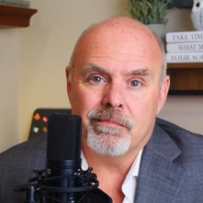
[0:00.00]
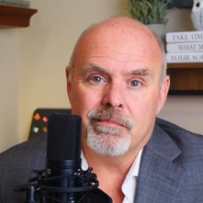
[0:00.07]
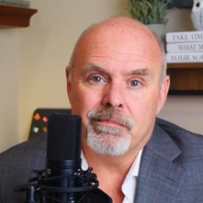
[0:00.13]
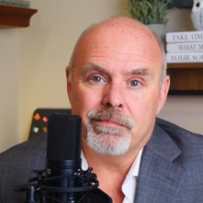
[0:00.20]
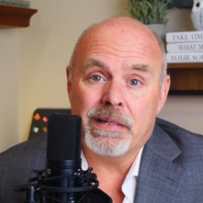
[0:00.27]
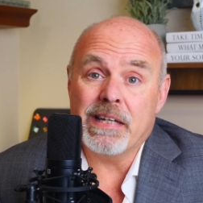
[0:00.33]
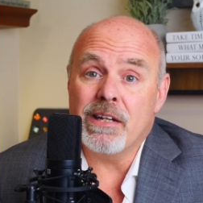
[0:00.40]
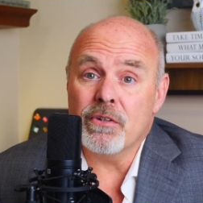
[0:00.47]

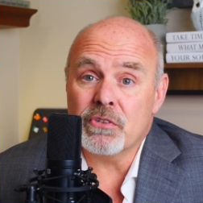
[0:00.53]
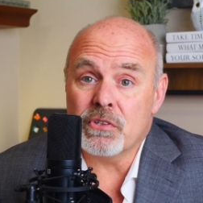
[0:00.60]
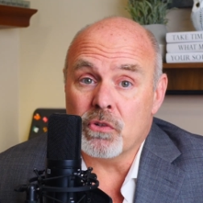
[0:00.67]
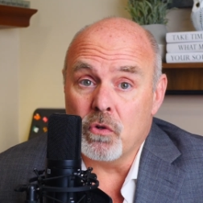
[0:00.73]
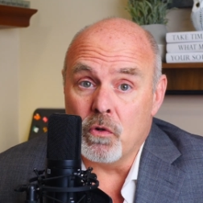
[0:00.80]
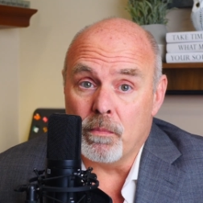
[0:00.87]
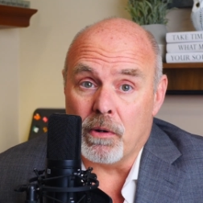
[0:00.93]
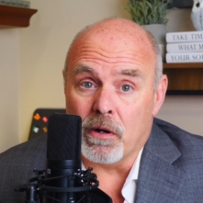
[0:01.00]
But here's the
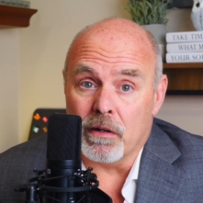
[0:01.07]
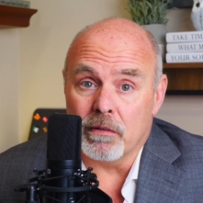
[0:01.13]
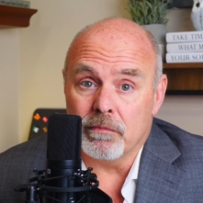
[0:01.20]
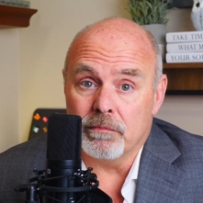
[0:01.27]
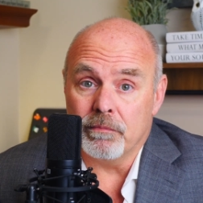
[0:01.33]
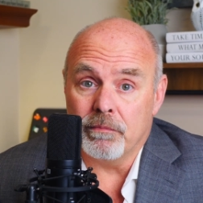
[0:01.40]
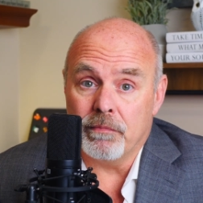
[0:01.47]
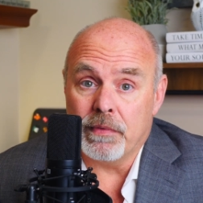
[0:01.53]
cool part.
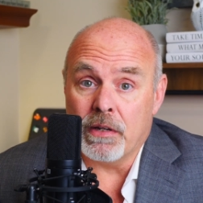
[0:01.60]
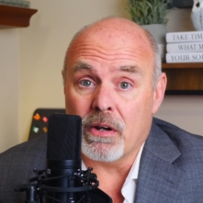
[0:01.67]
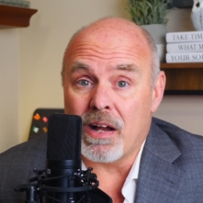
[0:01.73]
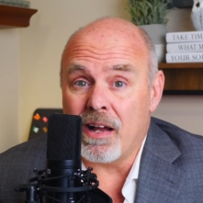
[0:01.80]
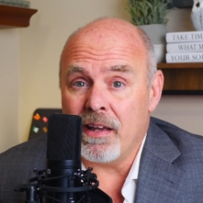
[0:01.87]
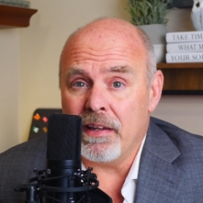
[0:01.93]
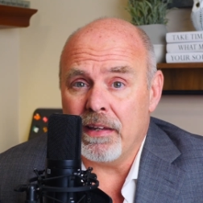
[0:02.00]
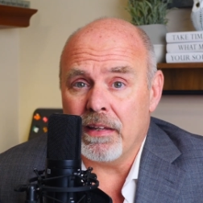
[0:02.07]
They're
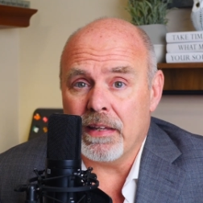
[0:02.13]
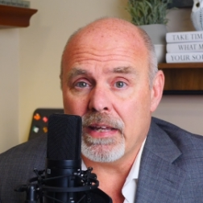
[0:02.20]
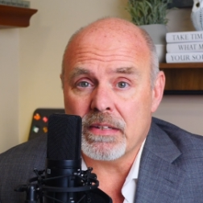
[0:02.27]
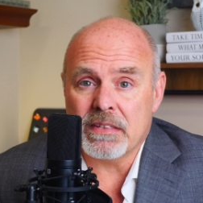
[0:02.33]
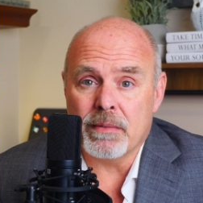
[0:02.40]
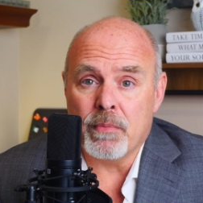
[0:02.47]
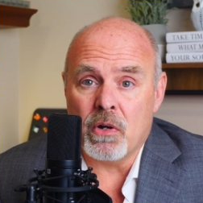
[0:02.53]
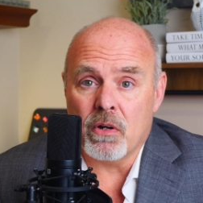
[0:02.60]
eyeing S
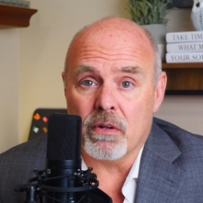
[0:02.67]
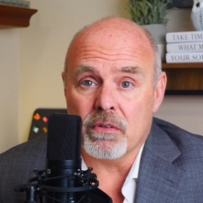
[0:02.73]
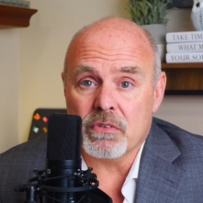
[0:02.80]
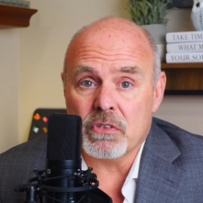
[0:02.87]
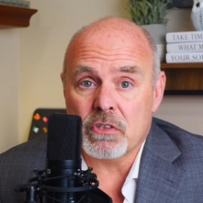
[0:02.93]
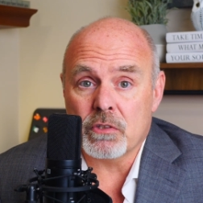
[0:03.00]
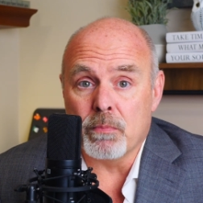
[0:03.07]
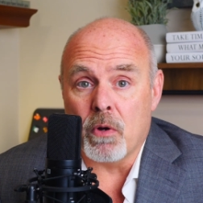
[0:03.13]
M Rs,
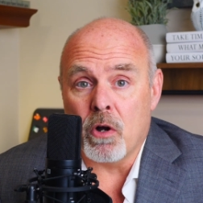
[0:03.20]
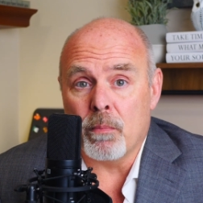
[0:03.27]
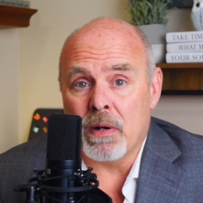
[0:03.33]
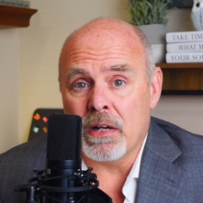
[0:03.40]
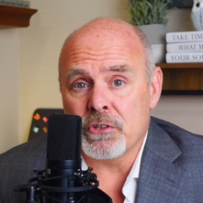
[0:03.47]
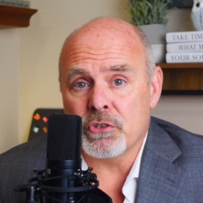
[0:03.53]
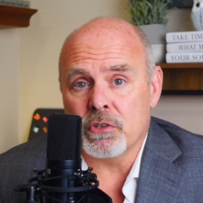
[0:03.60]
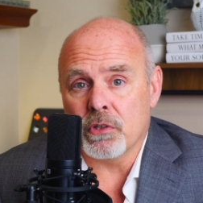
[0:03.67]
small
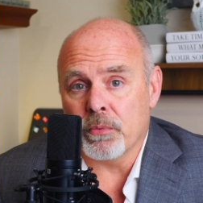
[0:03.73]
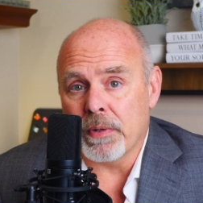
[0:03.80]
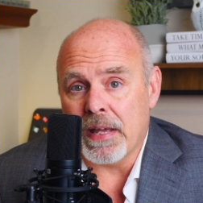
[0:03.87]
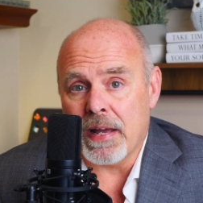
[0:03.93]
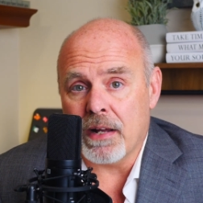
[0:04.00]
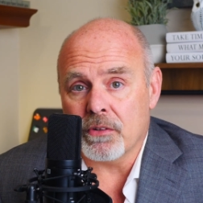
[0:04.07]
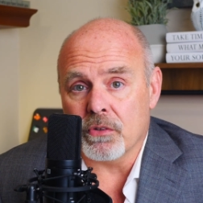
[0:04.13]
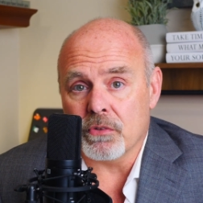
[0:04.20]
modular
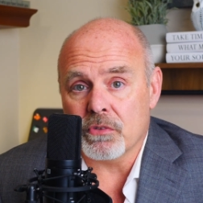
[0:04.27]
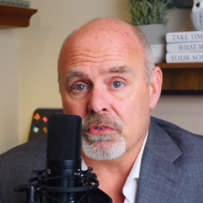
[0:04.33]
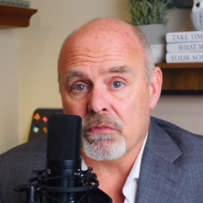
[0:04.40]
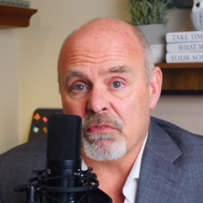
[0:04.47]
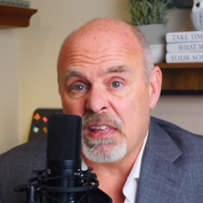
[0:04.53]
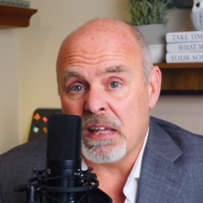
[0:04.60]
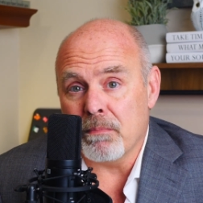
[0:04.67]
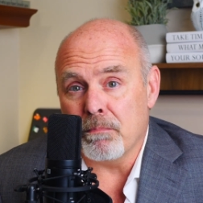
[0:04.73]
reactors.
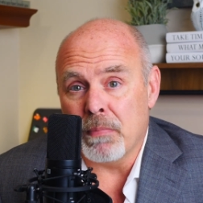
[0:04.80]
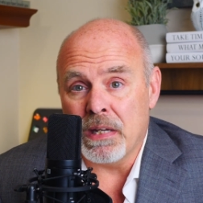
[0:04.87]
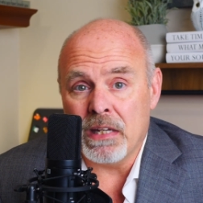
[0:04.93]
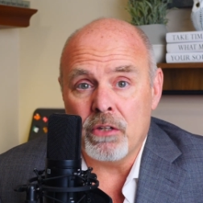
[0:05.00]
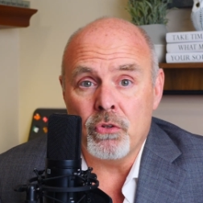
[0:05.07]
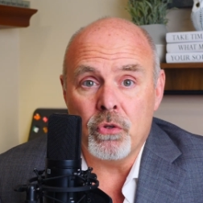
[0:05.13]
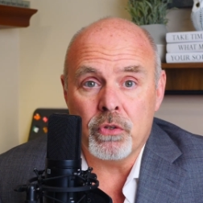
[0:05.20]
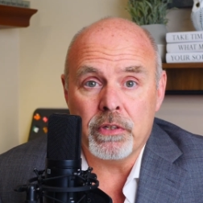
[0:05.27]
Think mini
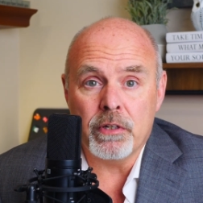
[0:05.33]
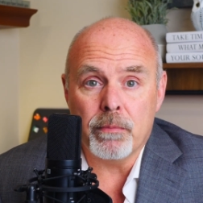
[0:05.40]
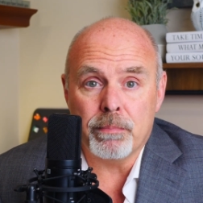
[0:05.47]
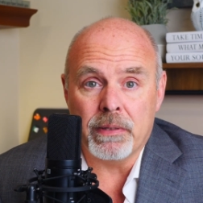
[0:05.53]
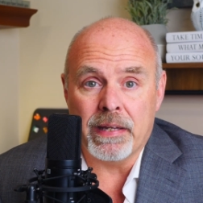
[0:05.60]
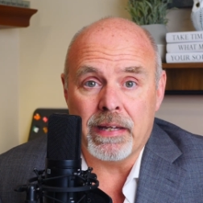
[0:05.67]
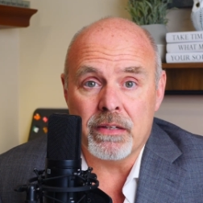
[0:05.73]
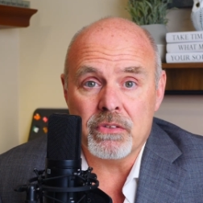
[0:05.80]
nuclear
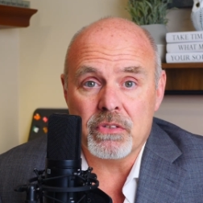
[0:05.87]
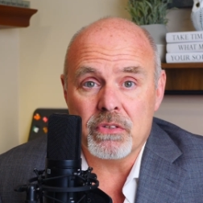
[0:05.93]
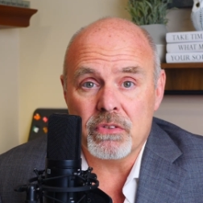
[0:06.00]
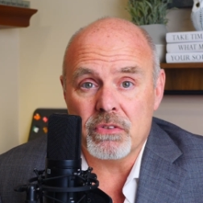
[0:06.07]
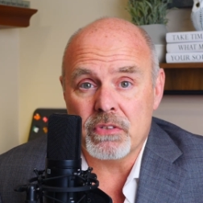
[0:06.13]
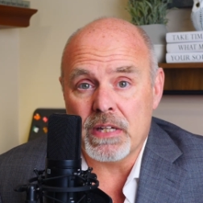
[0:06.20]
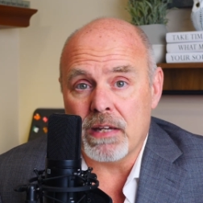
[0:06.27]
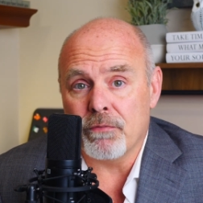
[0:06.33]
plants,
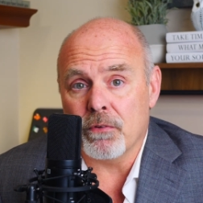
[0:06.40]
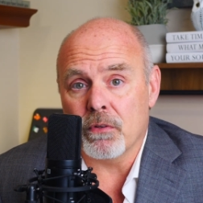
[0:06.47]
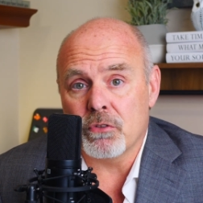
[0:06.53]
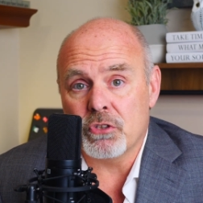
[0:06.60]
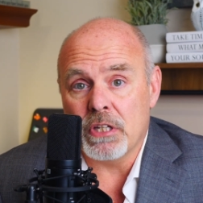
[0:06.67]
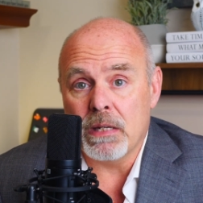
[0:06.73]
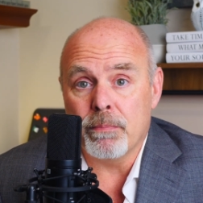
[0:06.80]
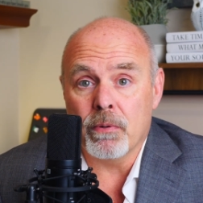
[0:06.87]
safer,
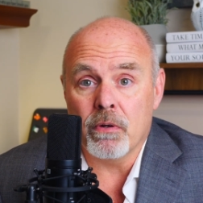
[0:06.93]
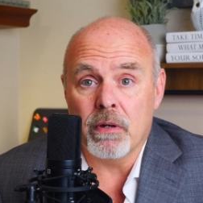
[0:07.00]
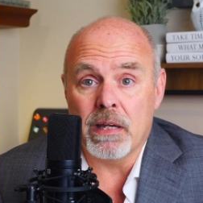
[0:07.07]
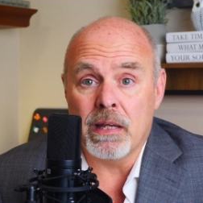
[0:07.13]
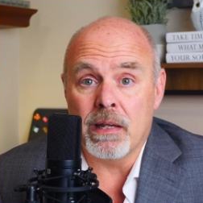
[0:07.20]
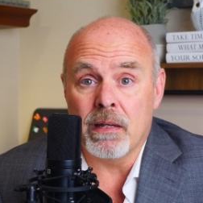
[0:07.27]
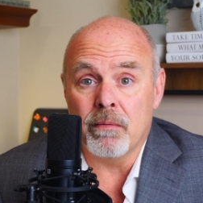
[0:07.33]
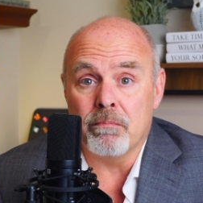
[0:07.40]
cheaper,
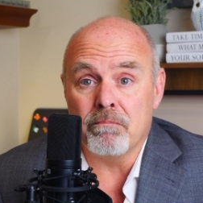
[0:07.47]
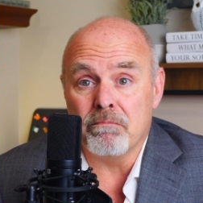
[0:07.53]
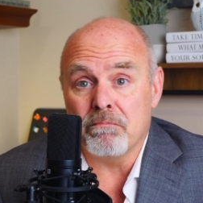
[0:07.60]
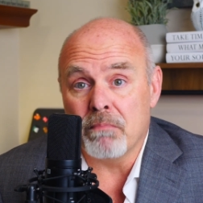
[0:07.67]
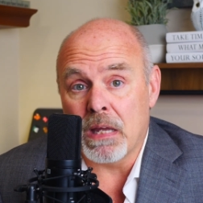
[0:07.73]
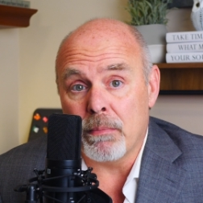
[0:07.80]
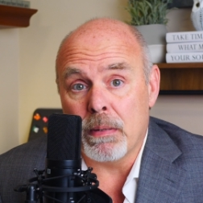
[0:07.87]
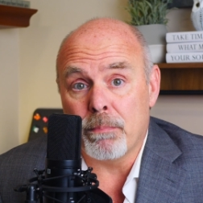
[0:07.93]
and
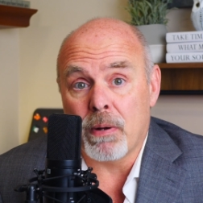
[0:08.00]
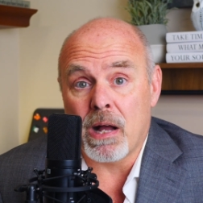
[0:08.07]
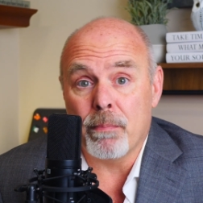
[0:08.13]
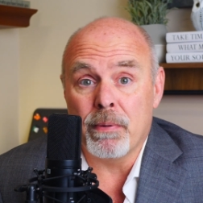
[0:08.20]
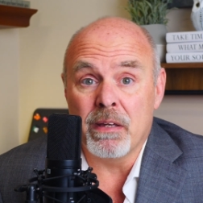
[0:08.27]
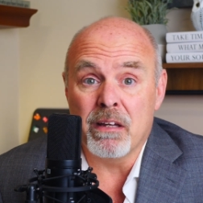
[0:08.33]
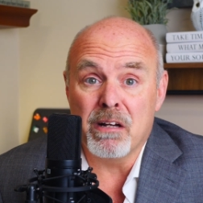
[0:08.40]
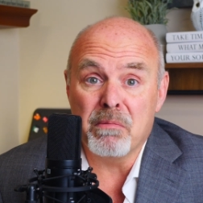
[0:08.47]
maybe
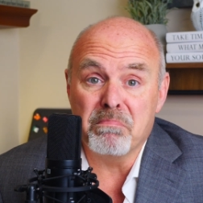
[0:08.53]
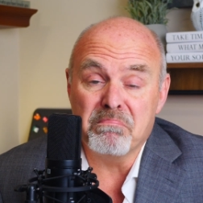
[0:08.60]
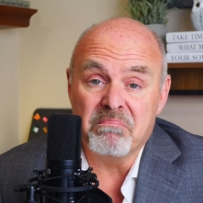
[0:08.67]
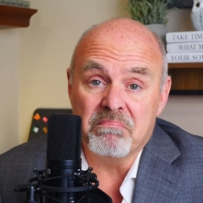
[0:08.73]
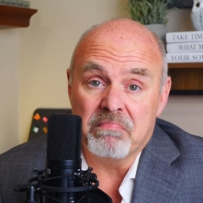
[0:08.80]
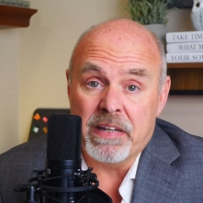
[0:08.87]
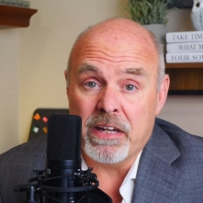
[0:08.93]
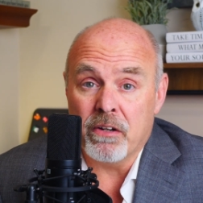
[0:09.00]
popping up
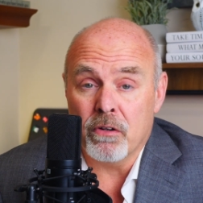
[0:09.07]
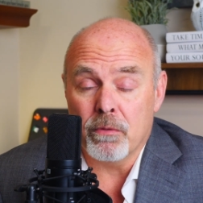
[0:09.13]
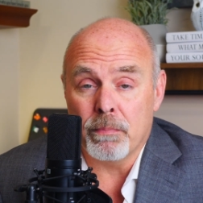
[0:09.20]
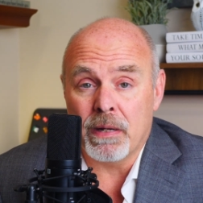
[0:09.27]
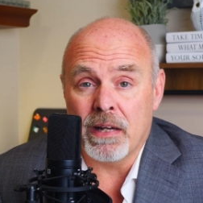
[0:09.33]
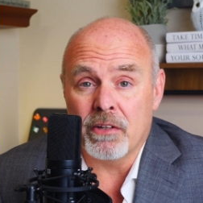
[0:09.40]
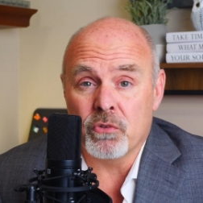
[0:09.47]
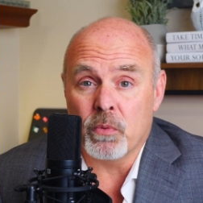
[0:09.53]
here
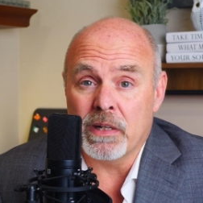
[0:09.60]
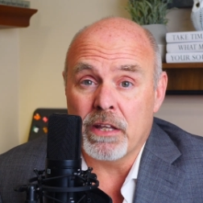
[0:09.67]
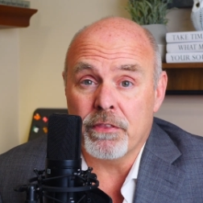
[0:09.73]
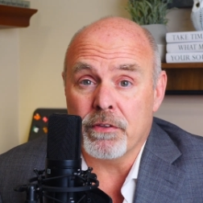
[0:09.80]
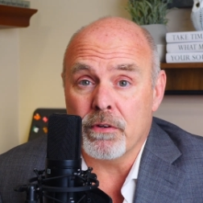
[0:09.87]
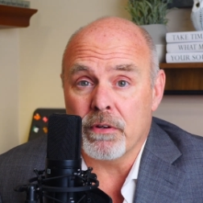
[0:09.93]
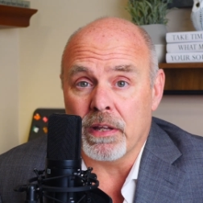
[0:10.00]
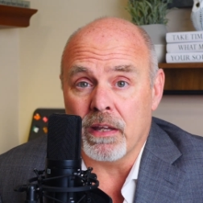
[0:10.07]
by twenty
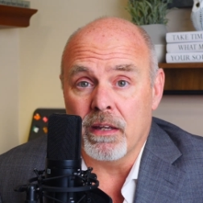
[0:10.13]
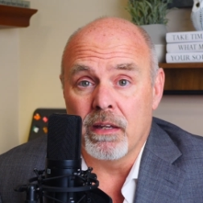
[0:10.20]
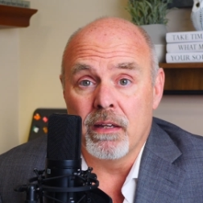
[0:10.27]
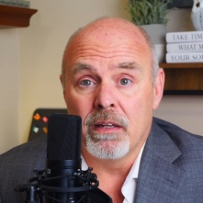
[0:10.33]
thirty.